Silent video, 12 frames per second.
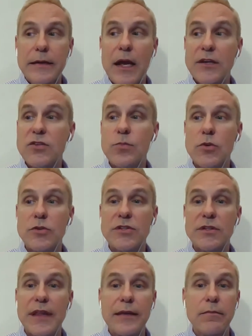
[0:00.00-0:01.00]

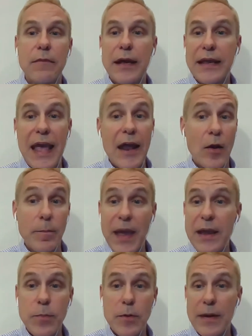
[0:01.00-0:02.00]
customers that, again, on
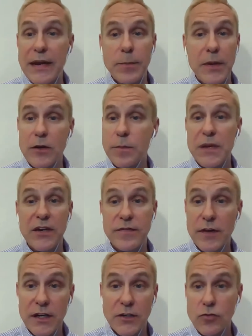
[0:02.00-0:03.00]
paper might appear to be a
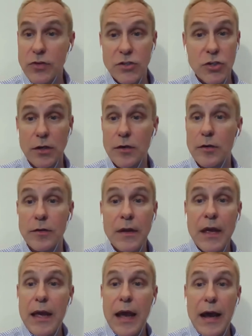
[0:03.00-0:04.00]
very traditional